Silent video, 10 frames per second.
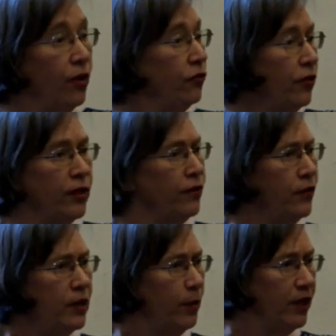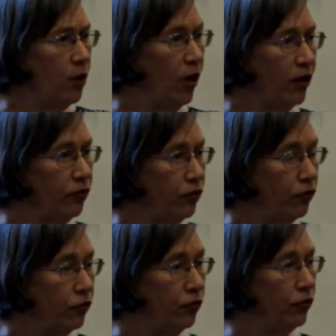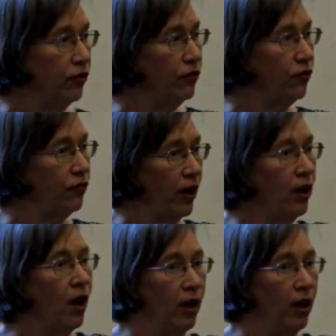so that if anybody questions you, you can just say,